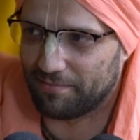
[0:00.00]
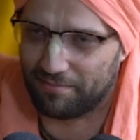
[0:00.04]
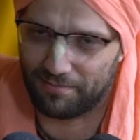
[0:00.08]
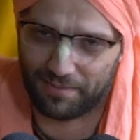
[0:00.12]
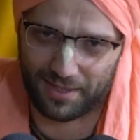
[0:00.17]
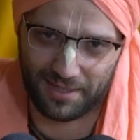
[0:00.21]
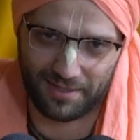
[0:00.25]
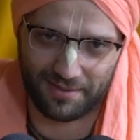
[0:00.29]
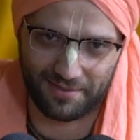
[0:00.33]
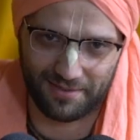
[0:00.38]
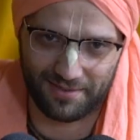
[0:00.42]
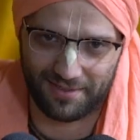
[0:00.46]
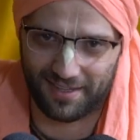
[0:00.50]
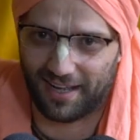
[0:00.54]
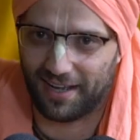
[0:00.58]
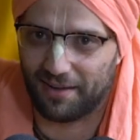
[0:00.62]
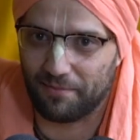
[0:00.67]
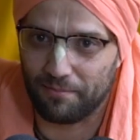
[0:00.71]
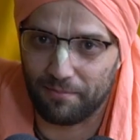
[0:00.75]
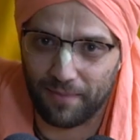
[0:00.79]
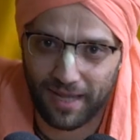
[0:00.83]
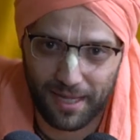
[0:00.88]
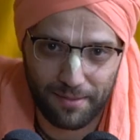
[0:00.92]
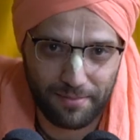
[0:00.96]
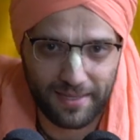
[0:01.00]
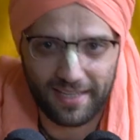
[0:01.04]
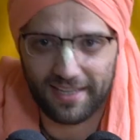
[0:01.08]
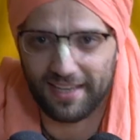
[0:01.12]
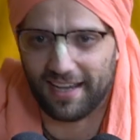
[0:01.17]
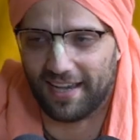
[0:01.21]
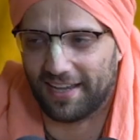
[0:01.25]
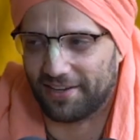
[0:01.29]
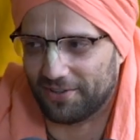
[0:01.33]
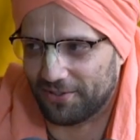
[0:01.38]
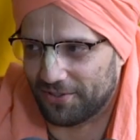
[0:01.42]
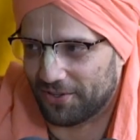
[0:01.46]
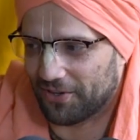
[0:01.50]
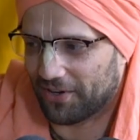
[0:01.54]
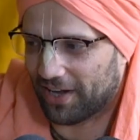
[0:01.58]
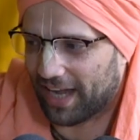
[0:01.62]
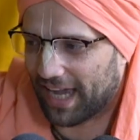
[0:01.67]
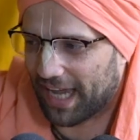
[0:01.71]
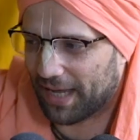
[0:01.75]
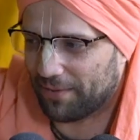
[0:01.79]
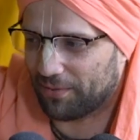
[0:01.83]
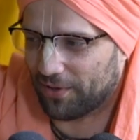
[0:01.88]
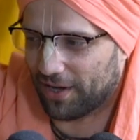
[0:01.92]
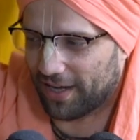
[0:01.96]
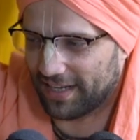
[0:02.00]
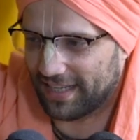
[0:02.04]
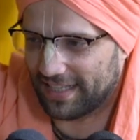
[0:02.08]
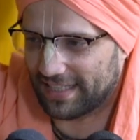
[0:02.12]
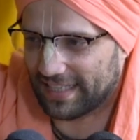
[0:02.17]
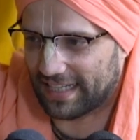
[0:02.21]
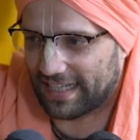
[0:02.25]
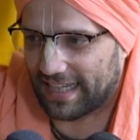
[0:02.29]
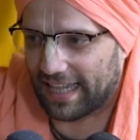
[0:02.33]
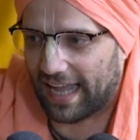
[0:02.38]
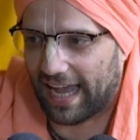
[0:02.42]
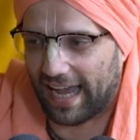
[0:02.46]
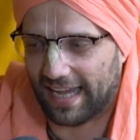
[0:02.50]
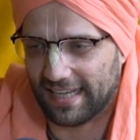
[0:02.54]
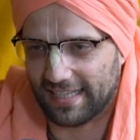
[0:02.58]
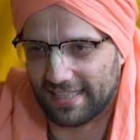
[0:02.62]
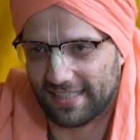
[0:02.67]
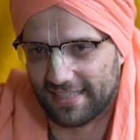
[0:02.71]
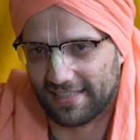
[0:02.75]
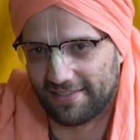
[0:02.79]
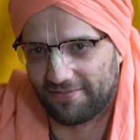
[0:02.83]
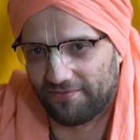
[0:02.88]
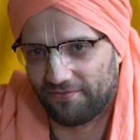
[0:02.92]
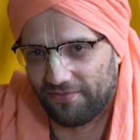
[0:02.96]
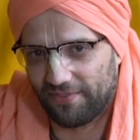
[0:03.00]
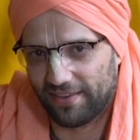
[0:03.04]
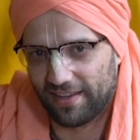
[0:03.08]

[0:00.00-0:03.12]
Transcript: But maybe, I don't know. I am not his glass.